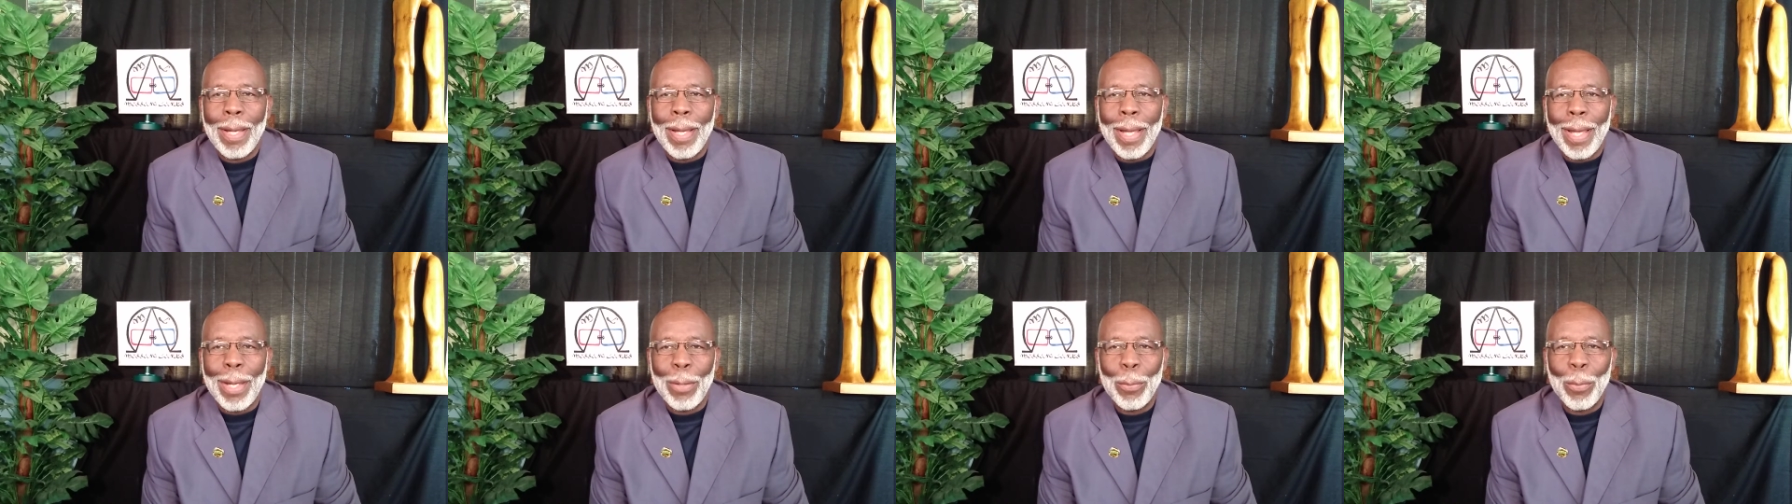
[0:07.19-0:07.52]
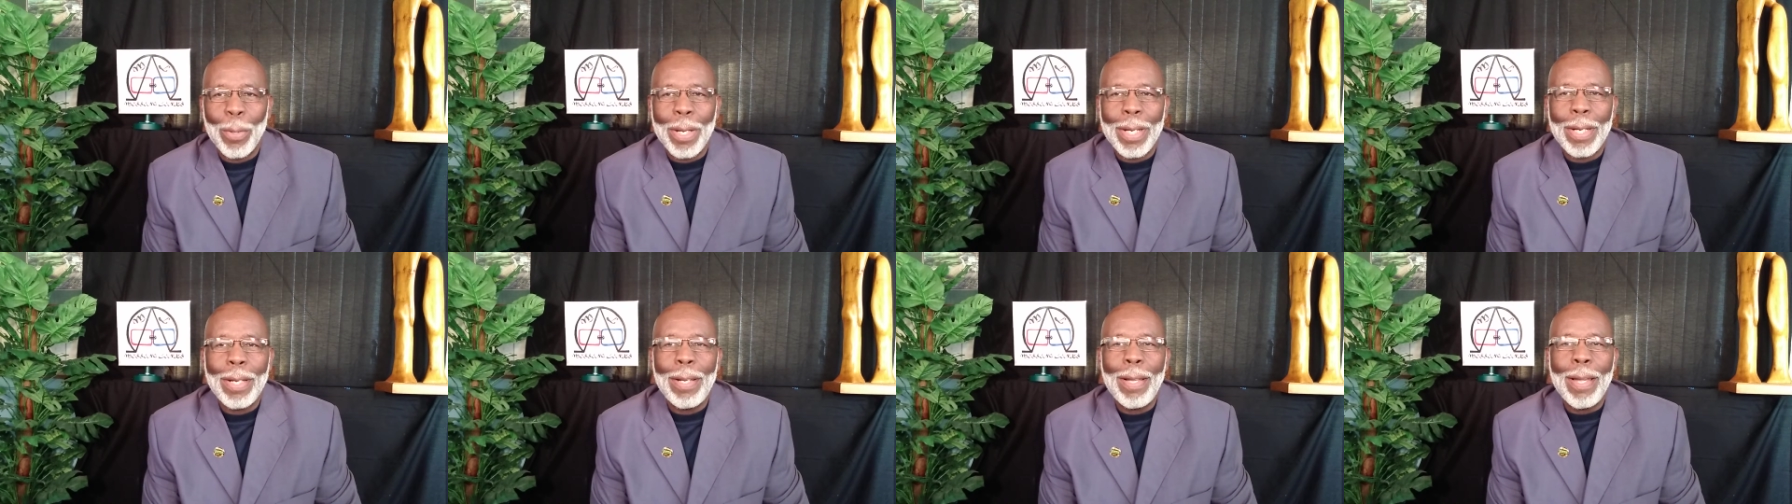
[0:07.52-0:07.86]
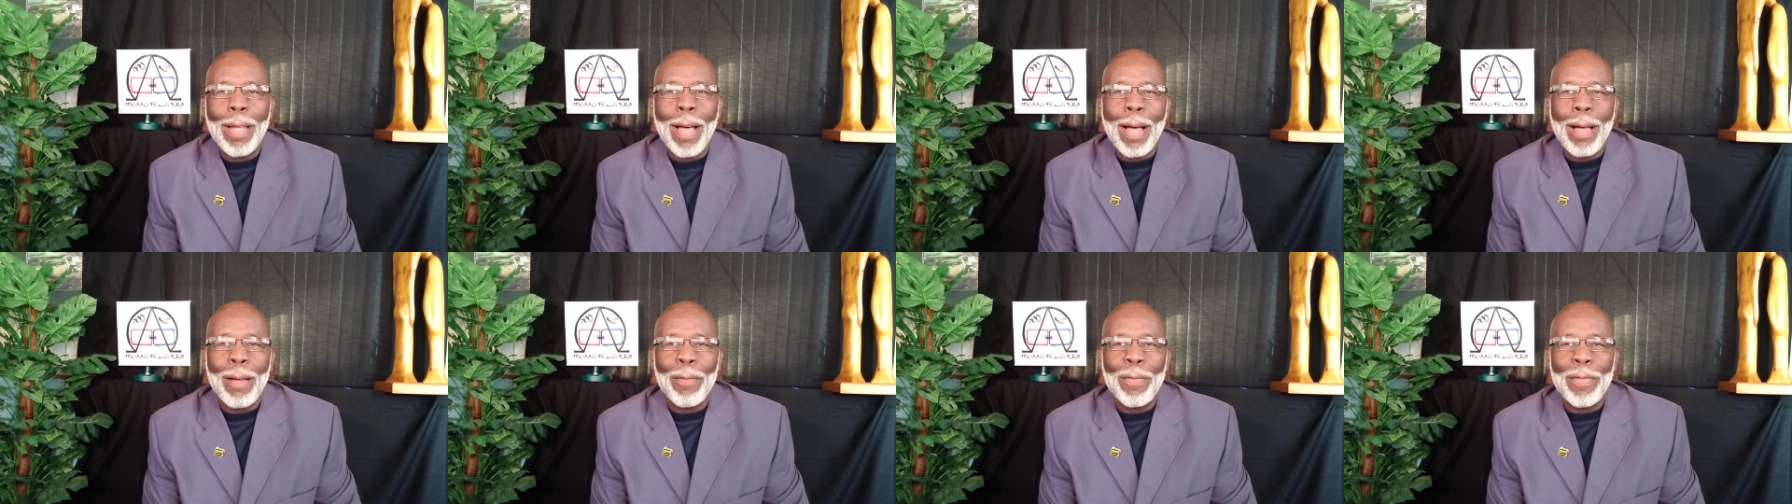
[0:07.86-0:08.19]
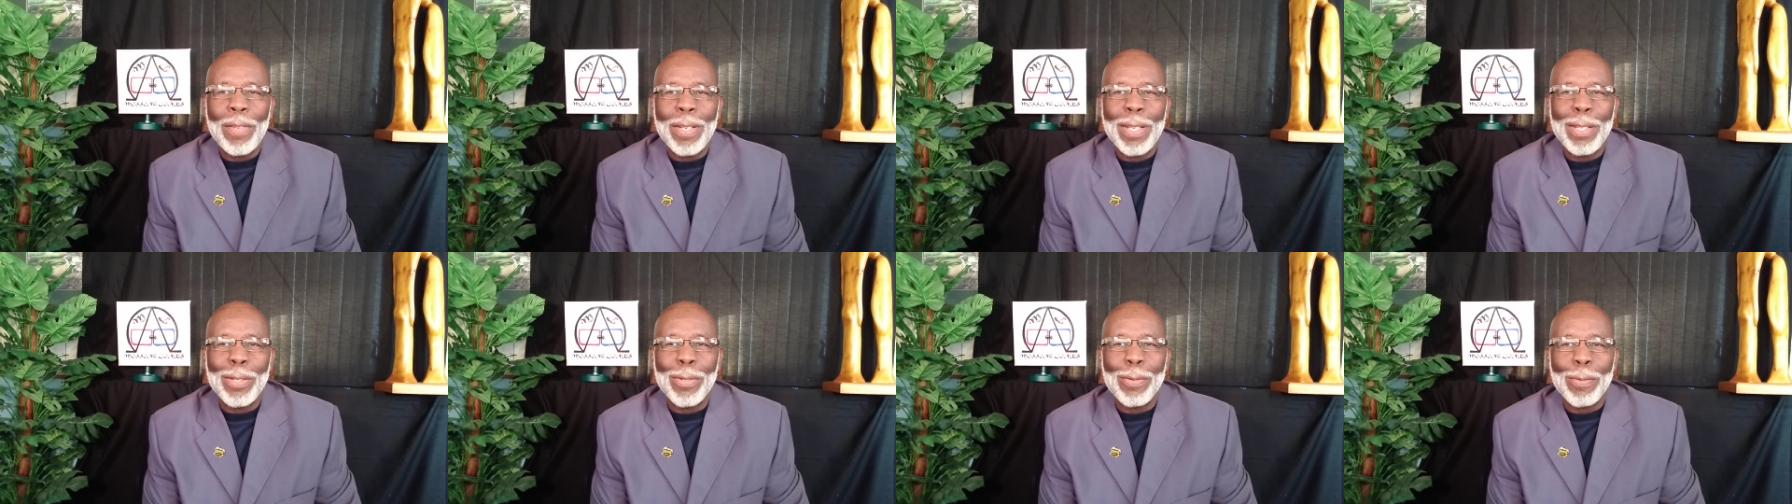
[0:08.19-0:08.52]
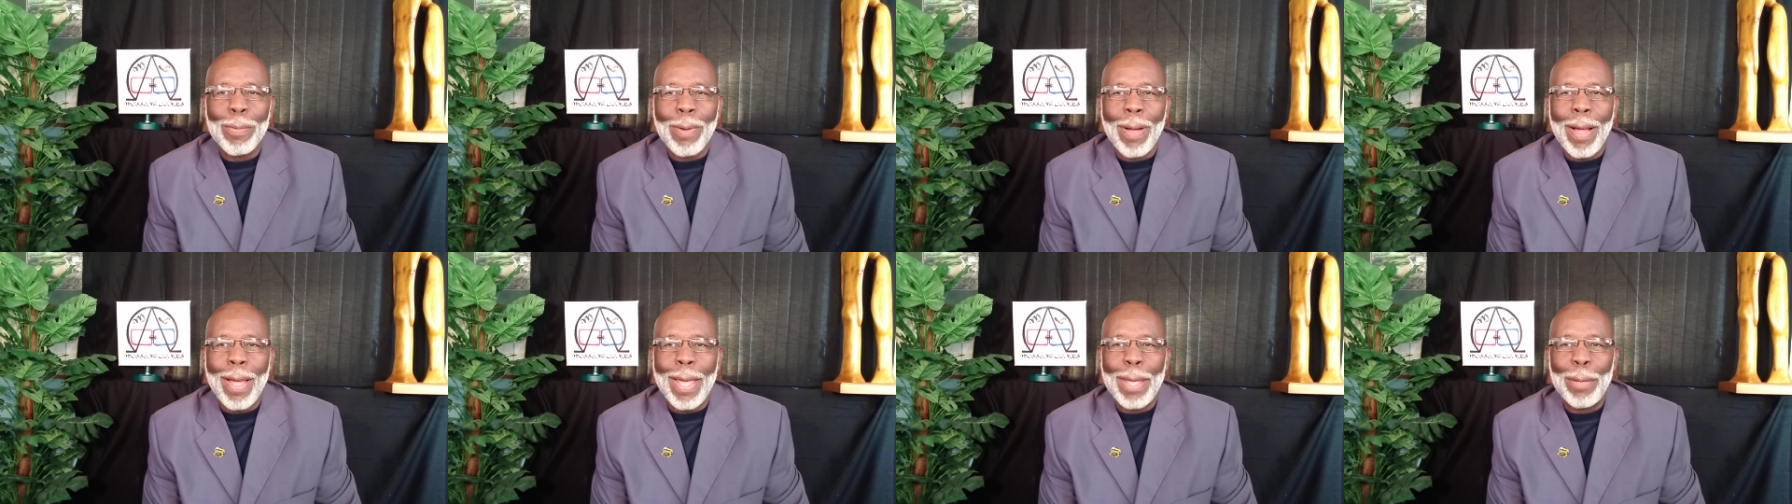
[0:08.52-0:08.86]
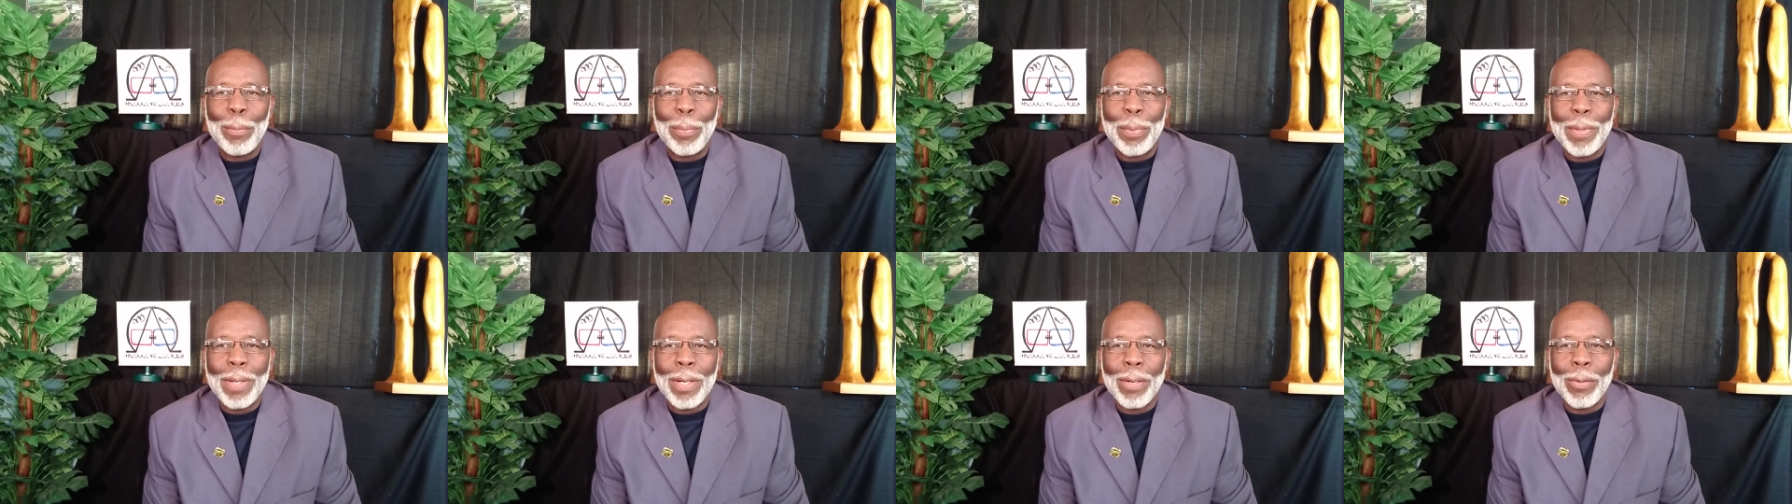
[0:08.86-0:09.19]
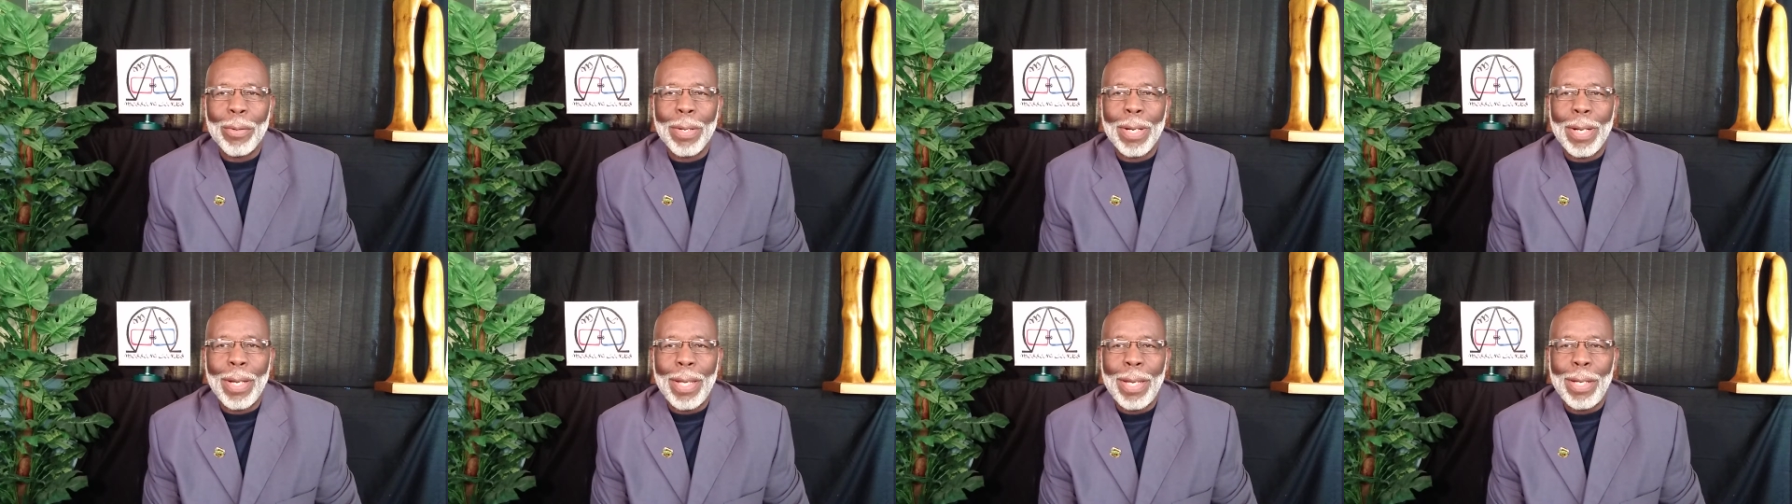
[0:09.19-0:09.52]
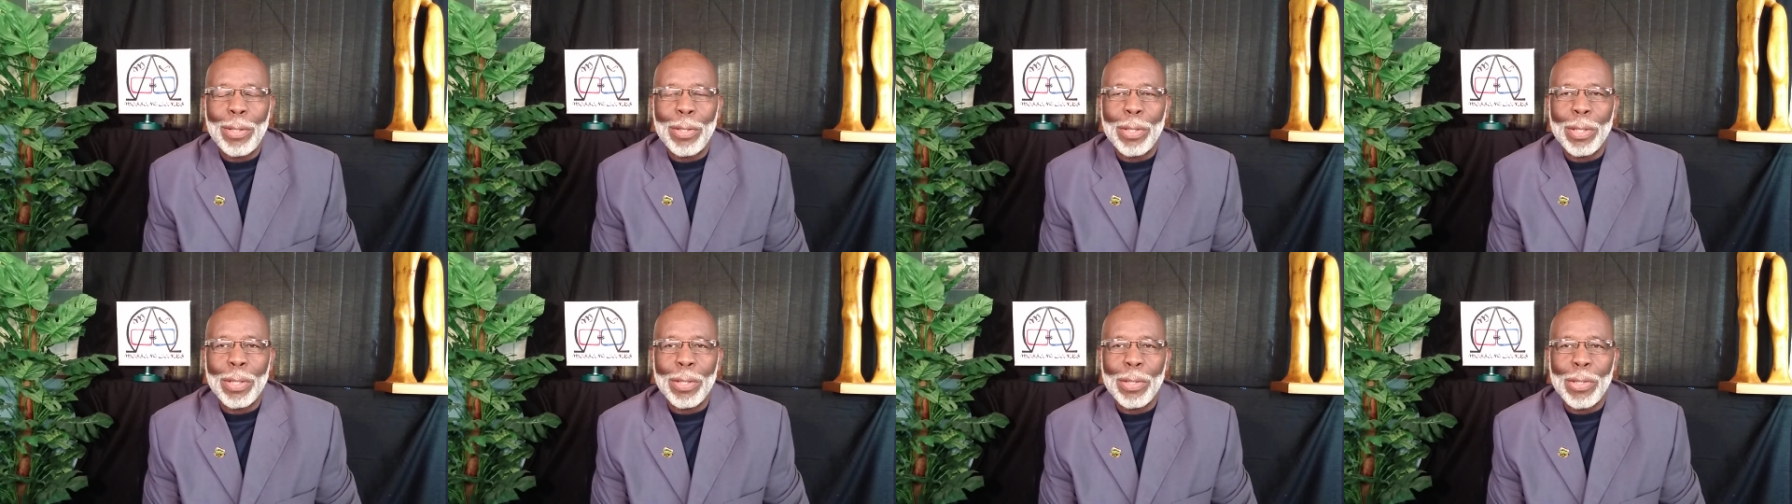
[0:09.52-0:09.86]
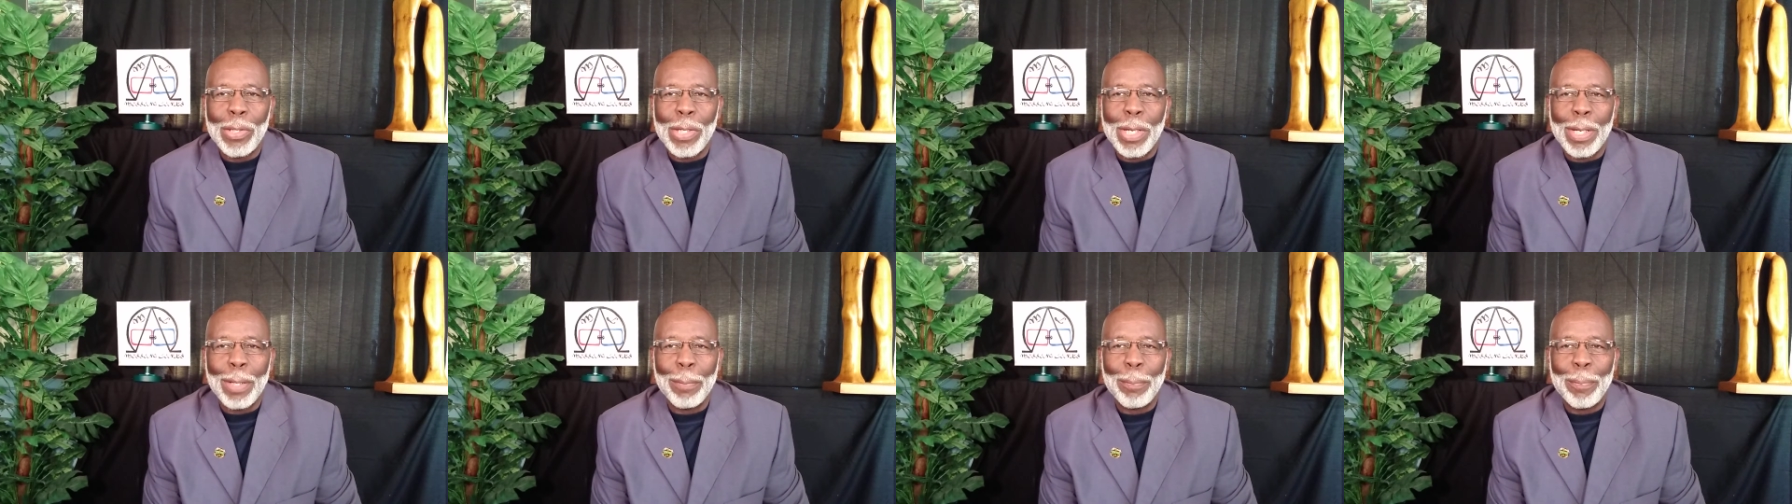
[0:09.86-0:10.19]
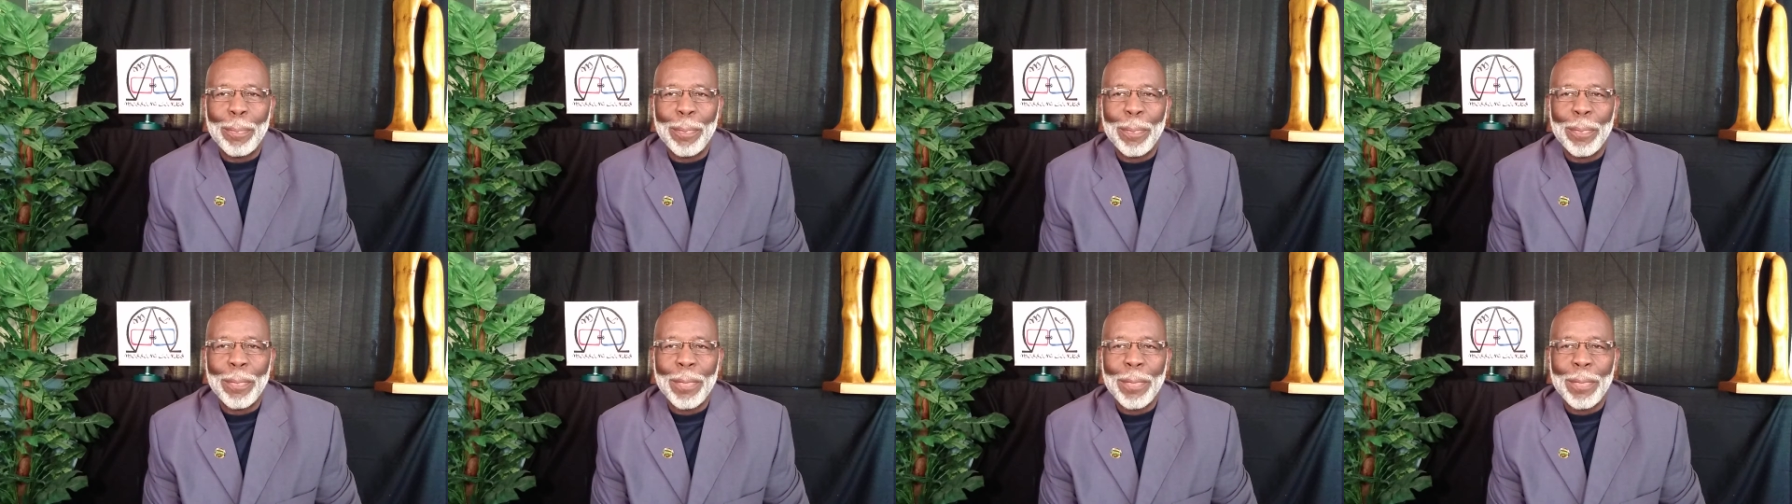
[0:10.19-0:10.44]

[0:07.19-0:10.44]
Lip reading: And when love is ripe in a relationship,